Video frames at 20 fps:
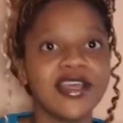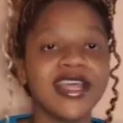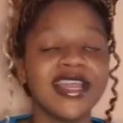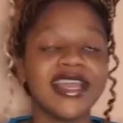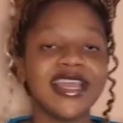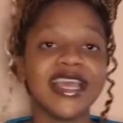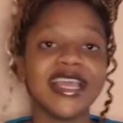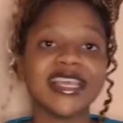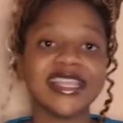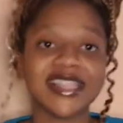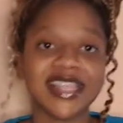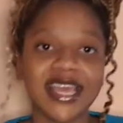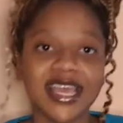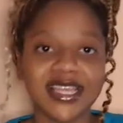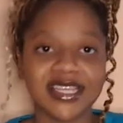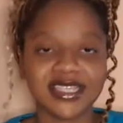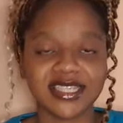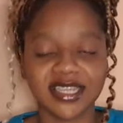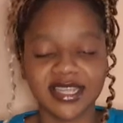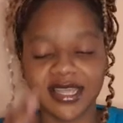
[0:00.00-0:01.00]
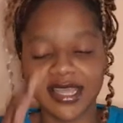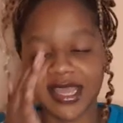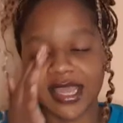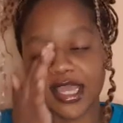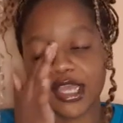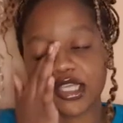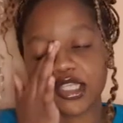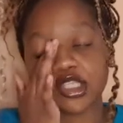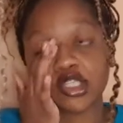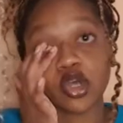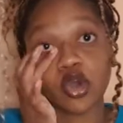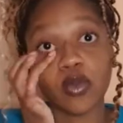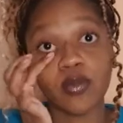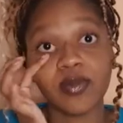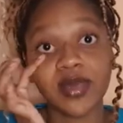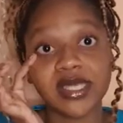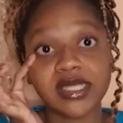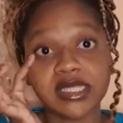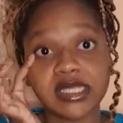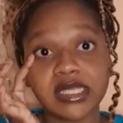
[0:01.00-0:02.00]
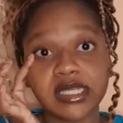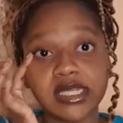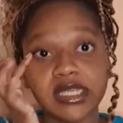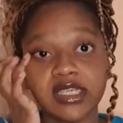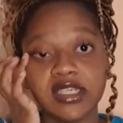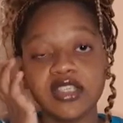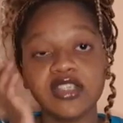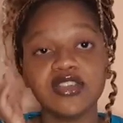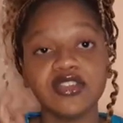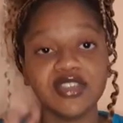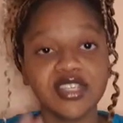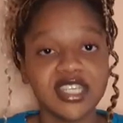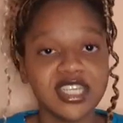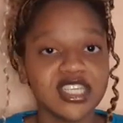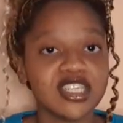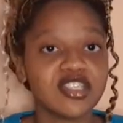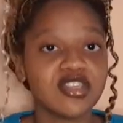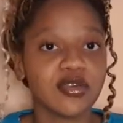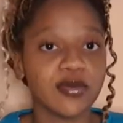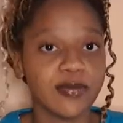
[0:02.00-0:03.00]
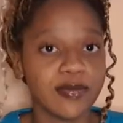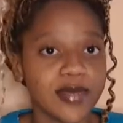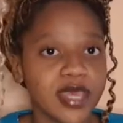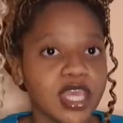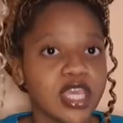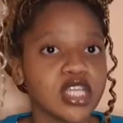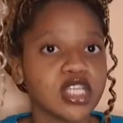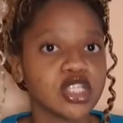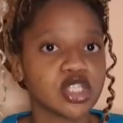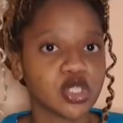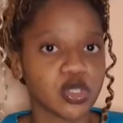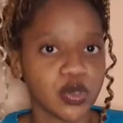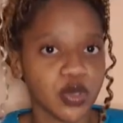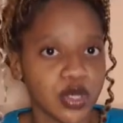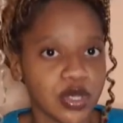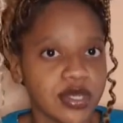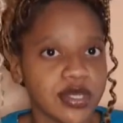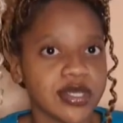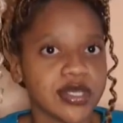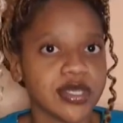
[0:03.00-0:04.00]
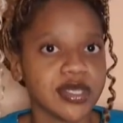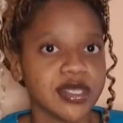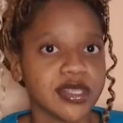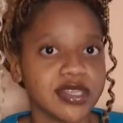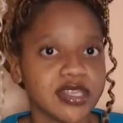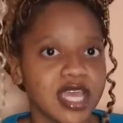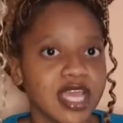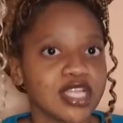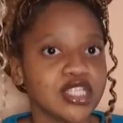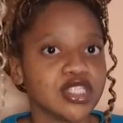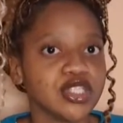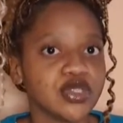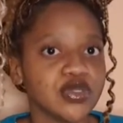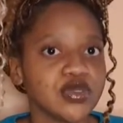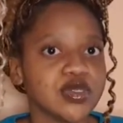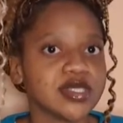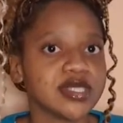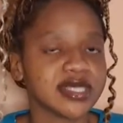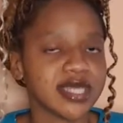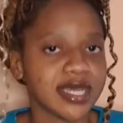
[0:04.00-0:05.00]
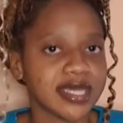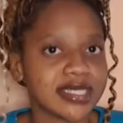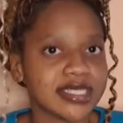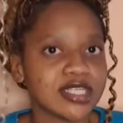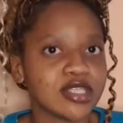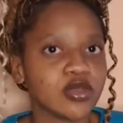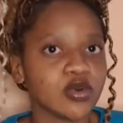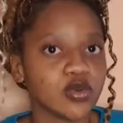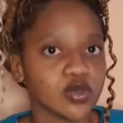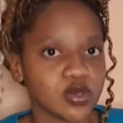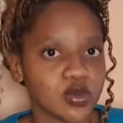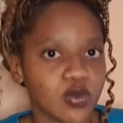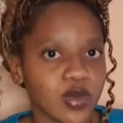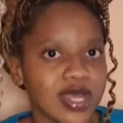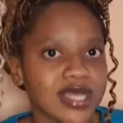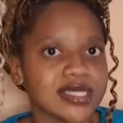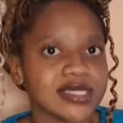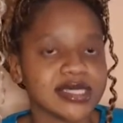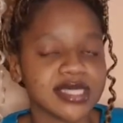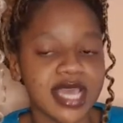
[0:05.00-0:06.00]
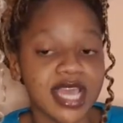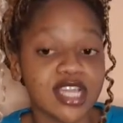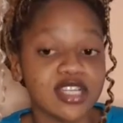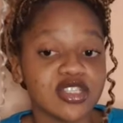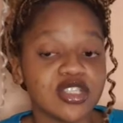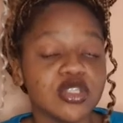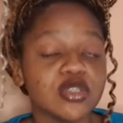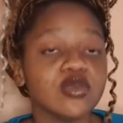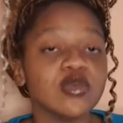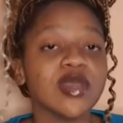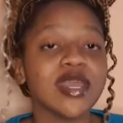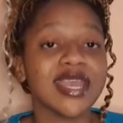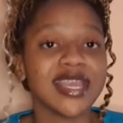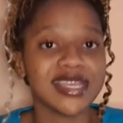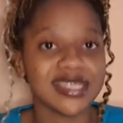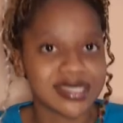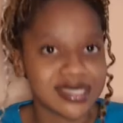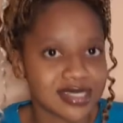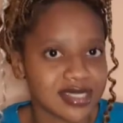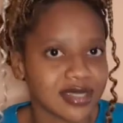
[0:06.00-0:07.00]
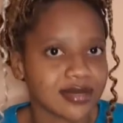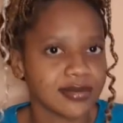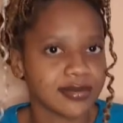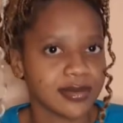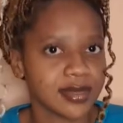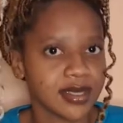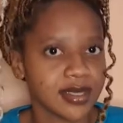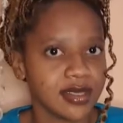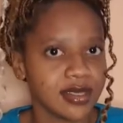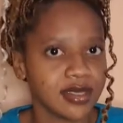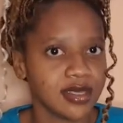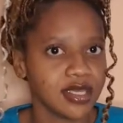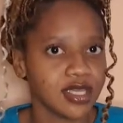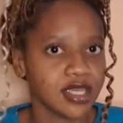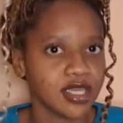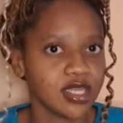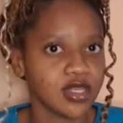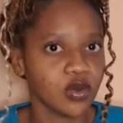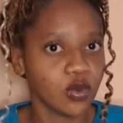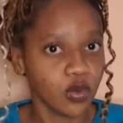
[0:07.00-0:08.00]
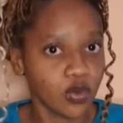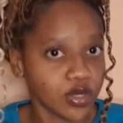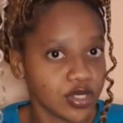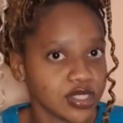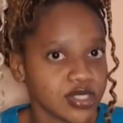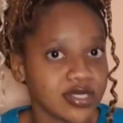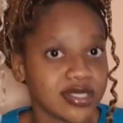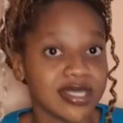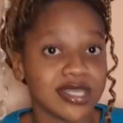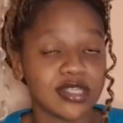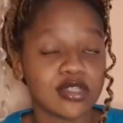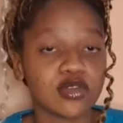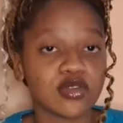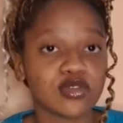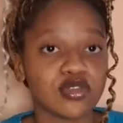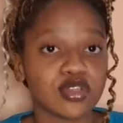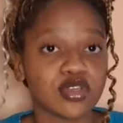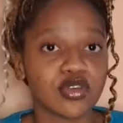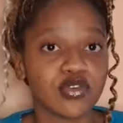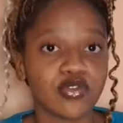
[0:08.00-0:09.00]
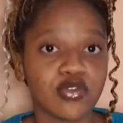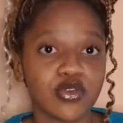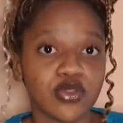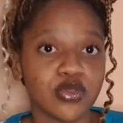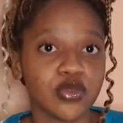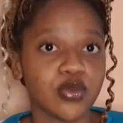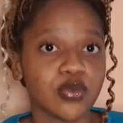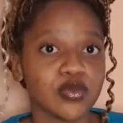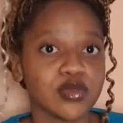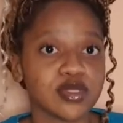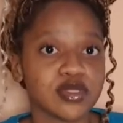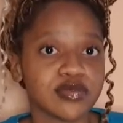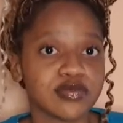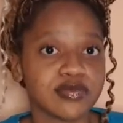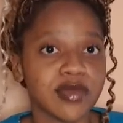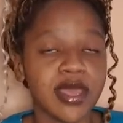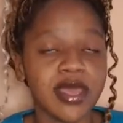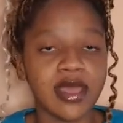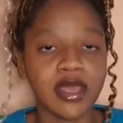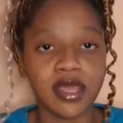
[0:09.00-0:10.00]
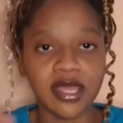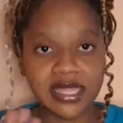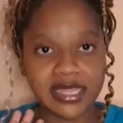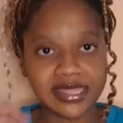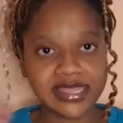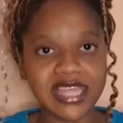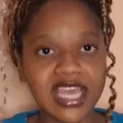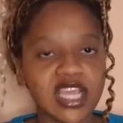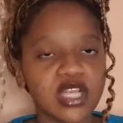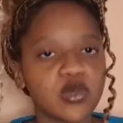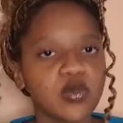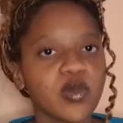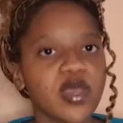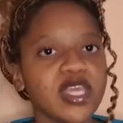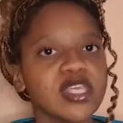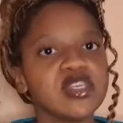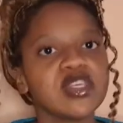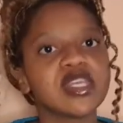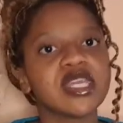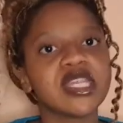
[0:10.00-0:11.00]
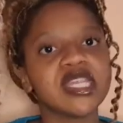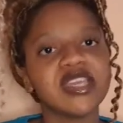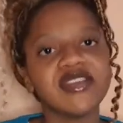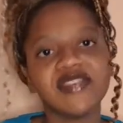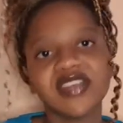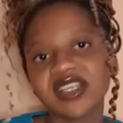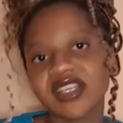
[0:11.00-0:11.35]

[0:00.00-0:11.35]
like that. So basically, you need to make sure that you study those ones and you ace them. in order to get total for those. That way you can even